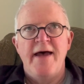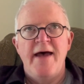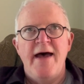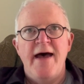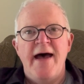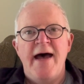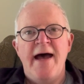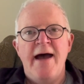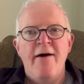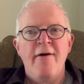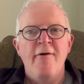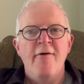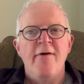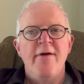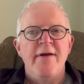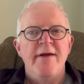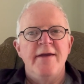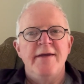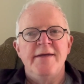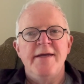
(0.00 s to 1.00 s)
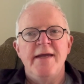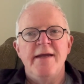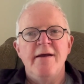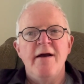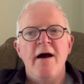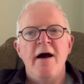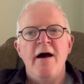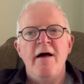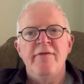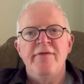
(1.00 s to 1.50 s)
how King
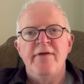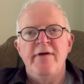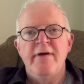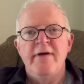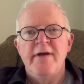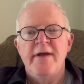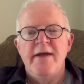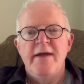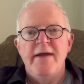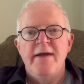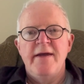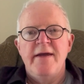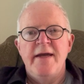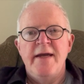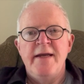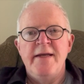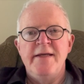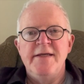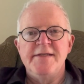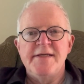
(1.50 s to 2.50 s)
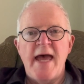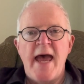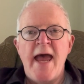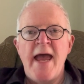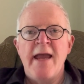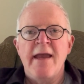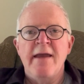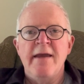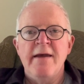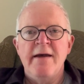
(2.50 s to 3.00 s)
Arthur, in his
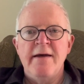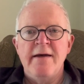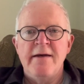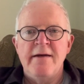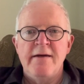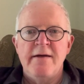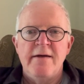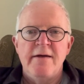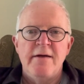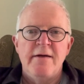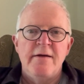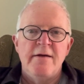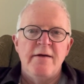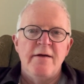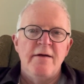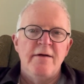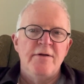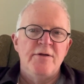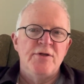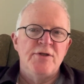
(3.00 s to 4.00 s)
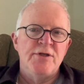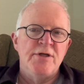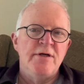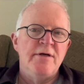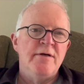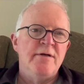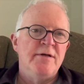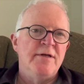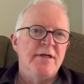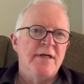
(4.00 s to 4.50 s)
anger,
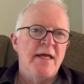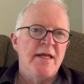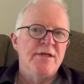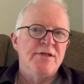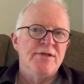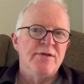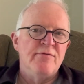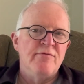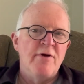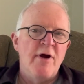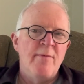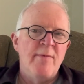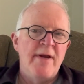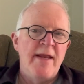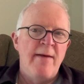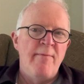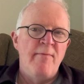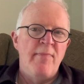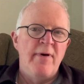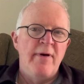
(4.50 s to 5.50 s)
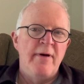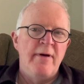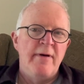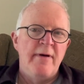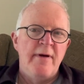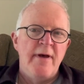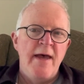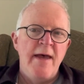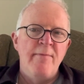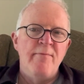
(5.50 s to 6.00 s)
turned against the Roman
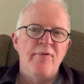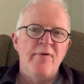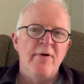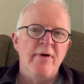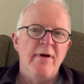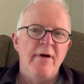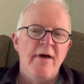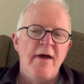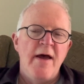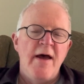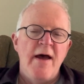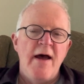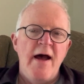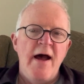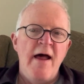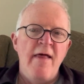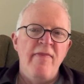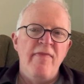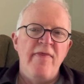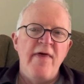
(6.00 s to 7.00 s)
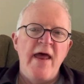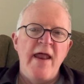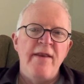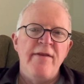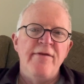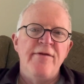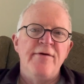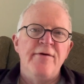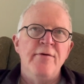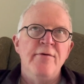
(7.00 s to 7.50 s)
emperor, and then
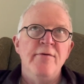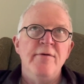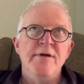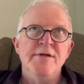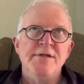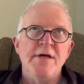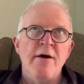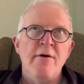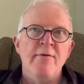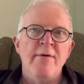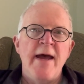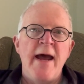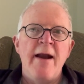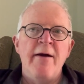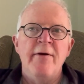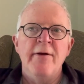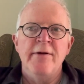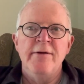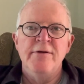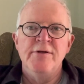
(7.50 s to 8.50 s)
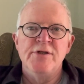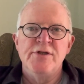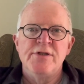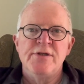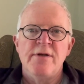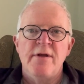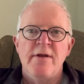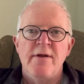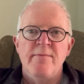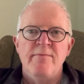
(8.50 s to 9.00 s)
through his own
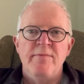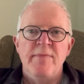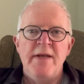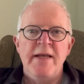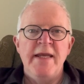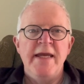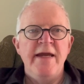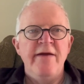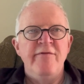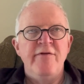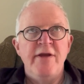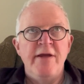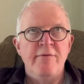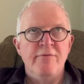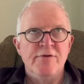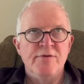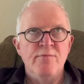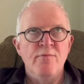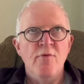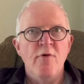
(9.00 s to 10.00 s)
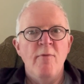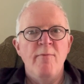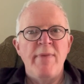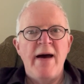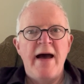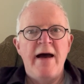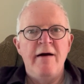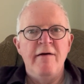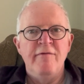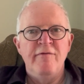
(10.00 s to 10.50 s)
arrogance believed he was more
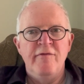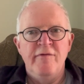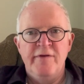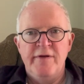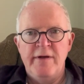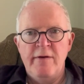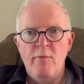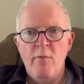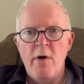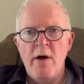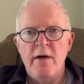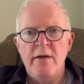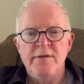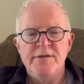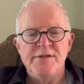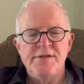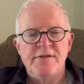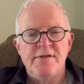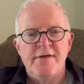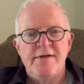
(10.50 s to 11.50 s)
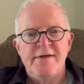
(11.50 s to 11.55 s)
powerful than he was.